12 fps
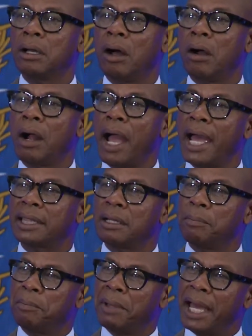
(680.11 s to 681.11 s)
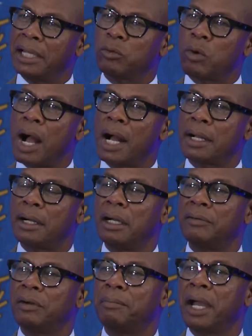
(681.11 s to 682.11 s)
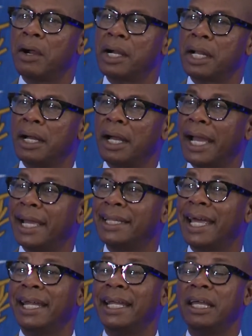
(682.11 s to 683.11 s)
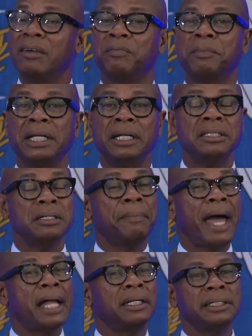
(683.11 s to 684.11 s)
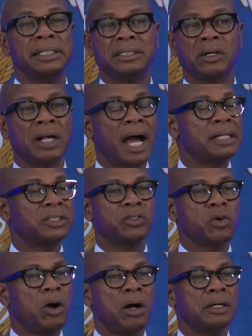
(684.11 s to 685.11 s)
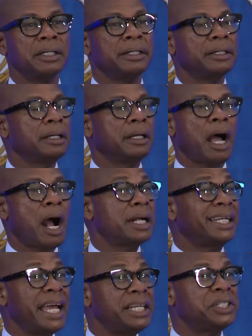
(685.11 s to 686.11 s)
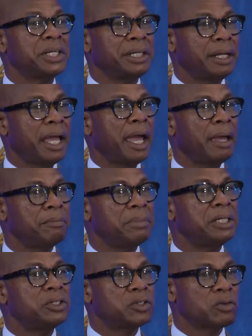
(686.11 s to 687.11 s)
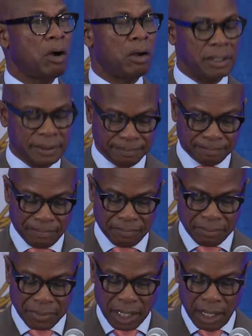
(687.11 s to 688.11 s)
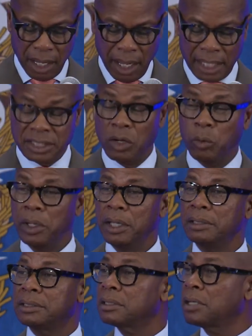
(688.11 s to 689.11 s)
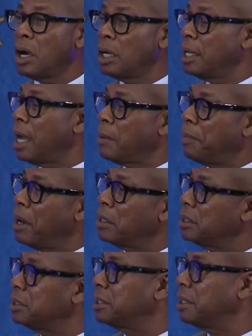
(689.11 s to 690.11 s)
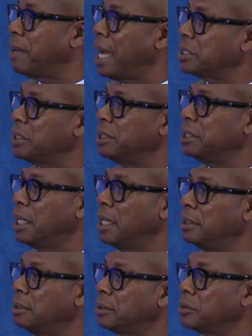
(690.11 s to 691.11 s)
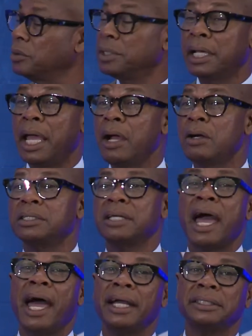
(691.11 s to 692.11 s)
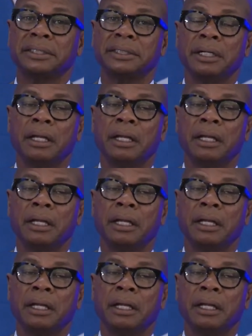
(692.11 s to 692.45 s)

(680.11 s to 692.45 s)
are at the bedrock of America, and that if municipalities are not strong, our nation can't be strong. And so we started our partnership, actually, John, through the CARES Act.